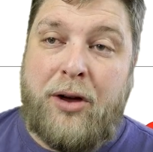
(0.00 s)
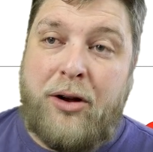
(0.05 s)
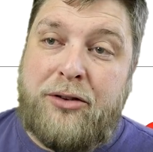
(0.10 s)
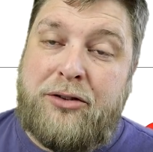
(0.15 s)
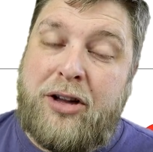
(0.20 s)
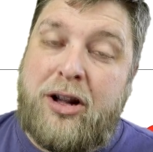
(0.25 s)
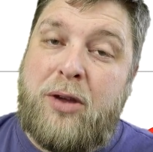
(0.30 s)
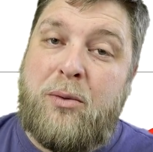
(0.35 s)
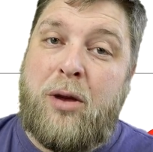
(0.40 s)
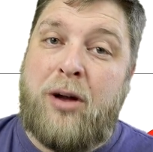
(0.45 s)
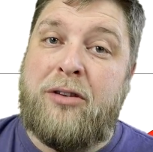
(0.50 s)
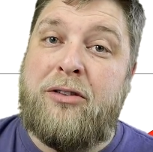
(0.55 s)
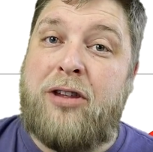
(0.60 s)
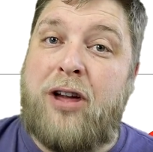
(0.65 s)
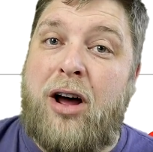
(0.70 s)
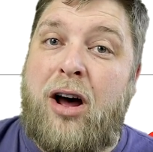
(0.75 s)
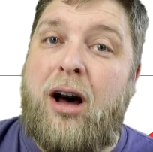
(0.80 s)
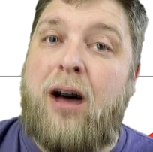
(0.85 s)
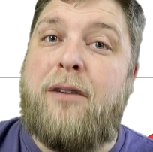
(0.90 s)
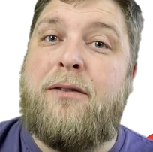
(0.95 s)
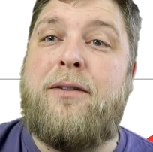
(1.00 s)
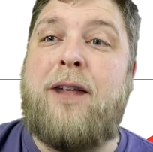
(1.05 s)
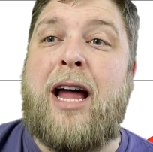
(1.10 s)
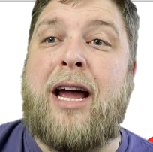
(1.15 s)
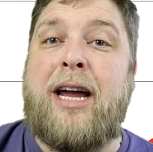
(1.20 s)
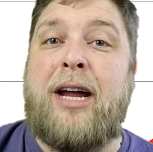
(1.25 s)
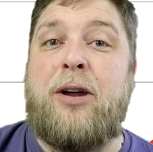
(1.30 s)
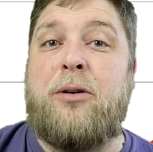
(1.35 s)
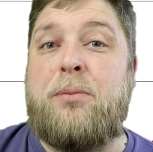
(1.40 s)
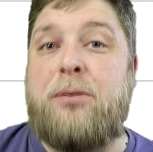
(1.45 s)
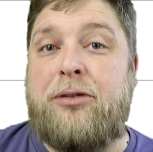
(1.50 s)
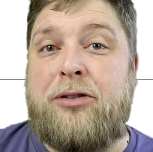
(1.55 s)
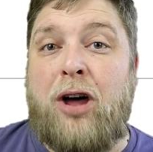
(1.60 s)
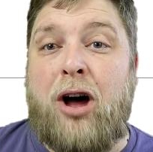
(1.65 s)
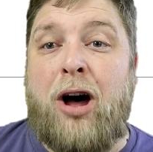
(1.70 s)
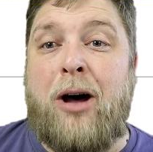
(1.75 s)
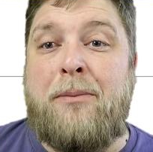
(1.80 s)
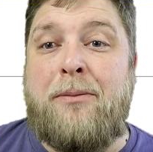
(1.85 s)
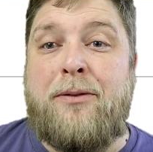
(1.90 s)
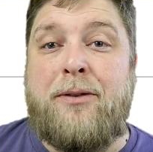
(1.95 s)
Those are the ones that are flagging up as
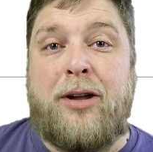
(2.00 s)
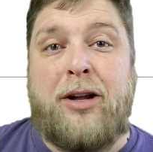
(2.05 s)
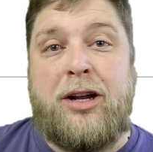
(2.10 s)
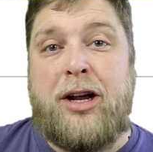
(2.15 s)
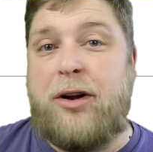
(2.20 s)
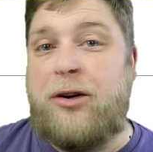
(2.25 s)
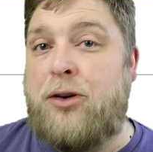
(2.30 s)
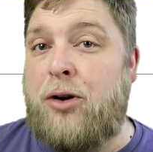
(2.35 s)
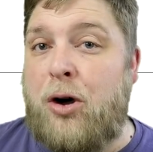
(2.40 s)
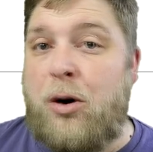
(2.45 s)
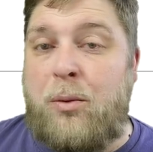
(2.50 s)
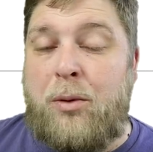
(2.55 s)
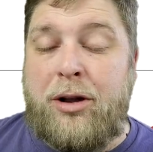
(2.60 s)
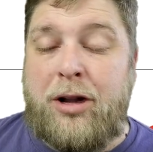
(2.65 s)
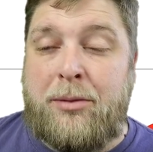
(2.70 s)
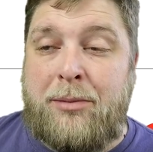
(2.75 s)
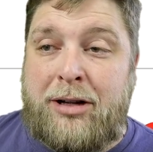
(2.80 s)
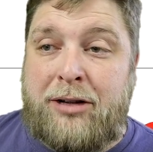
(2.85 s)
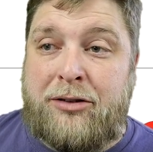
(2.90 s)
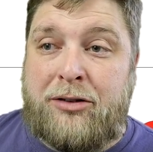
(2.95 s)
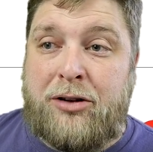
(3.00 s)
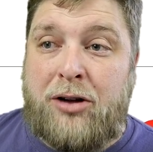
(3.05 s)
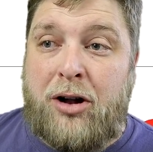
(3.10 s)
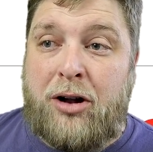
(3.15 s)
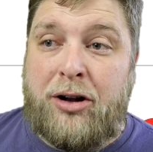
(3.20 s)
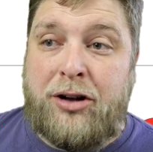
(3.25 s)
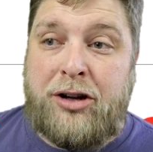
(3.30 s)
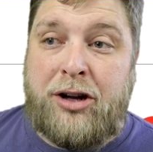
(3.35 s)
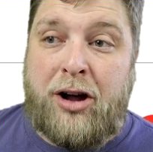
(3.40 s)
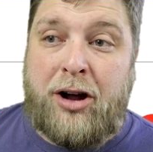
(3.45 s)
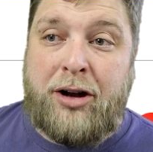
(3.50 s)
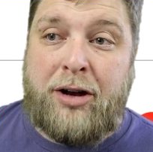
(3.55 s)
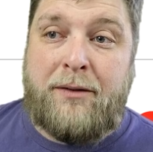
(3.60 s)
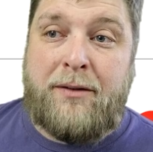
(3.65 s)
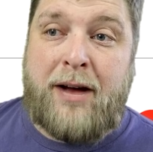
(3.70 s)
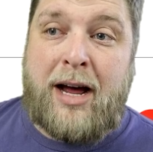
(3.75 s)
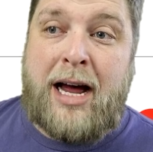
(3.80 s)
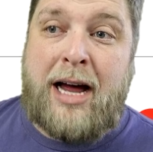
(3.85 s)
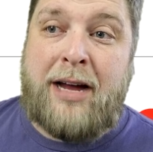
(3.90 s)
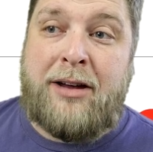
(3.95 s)
harmful and you don't want them installed on your
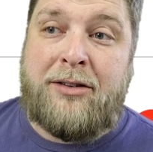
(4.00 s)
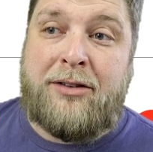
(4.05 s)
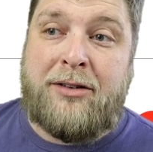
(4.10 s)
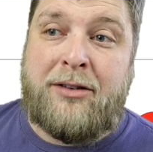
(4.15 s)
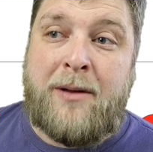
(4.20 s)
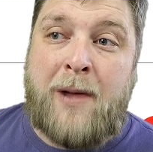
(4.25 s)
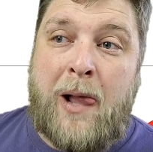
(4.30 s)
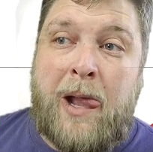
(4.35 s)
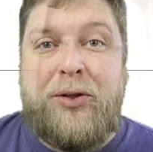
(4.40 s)
device.